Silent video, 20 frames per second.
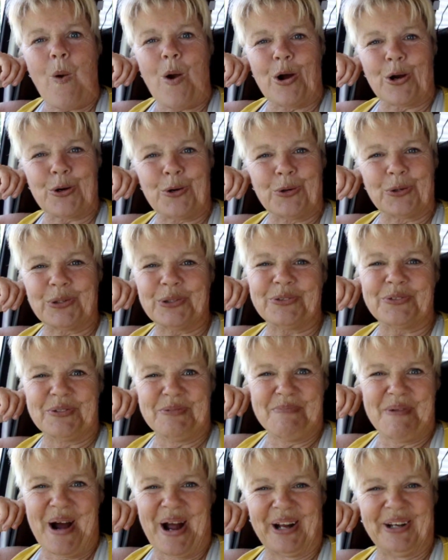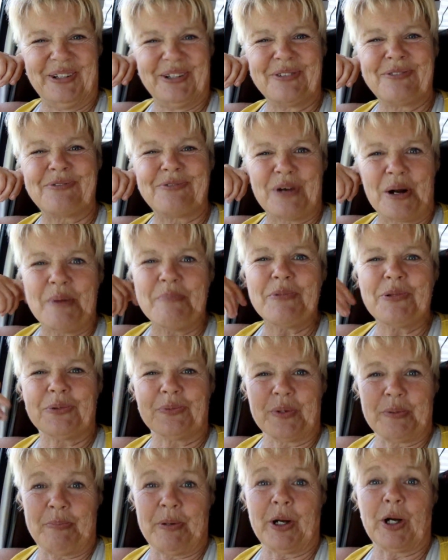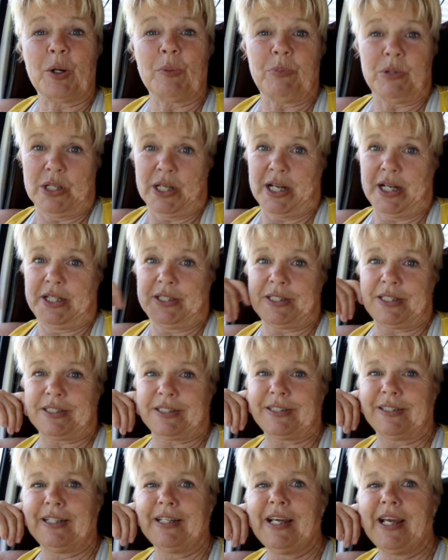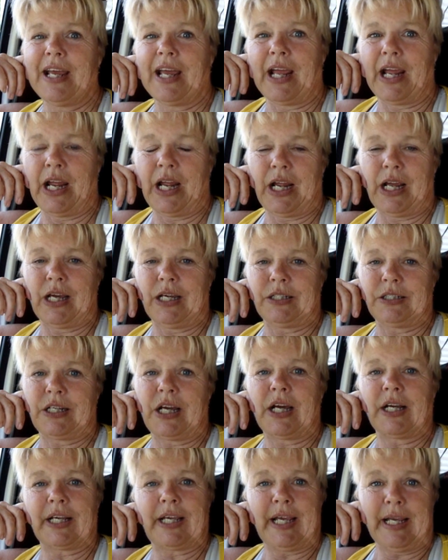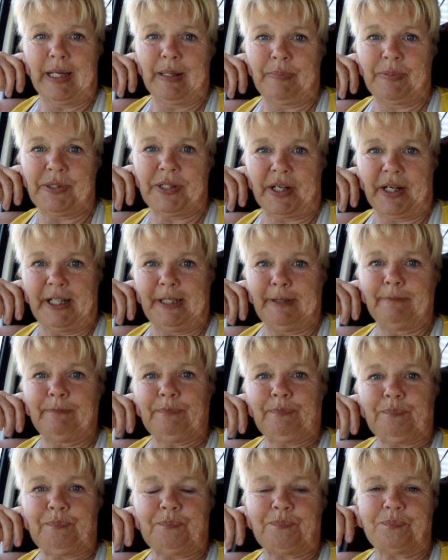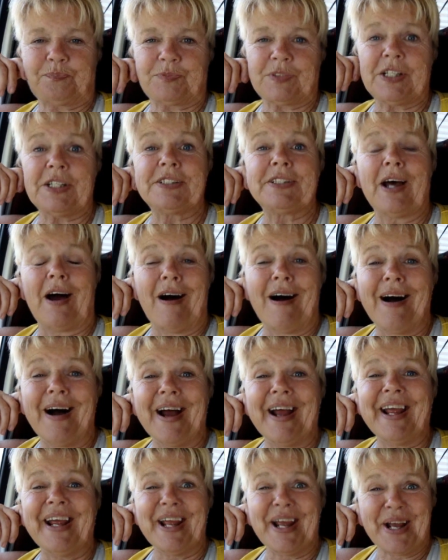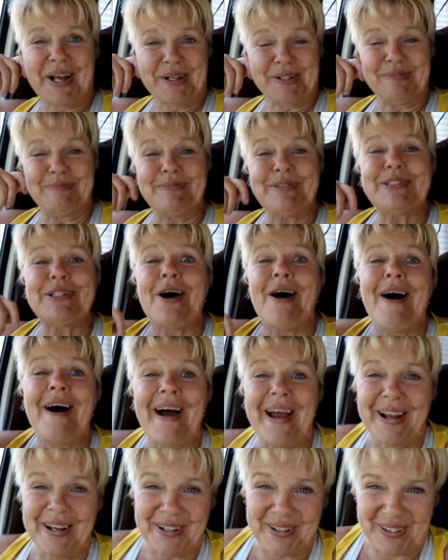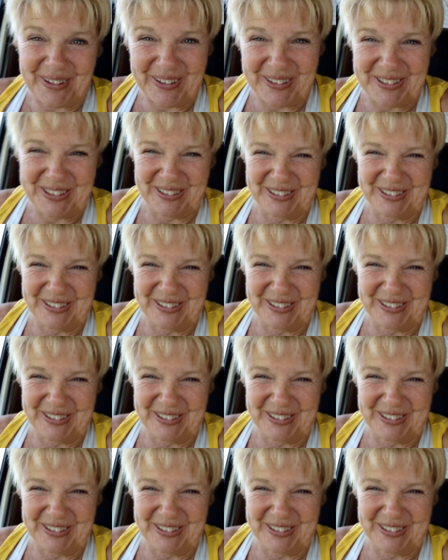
a quarter of a mile from the repair place and got a campsite because I am tired.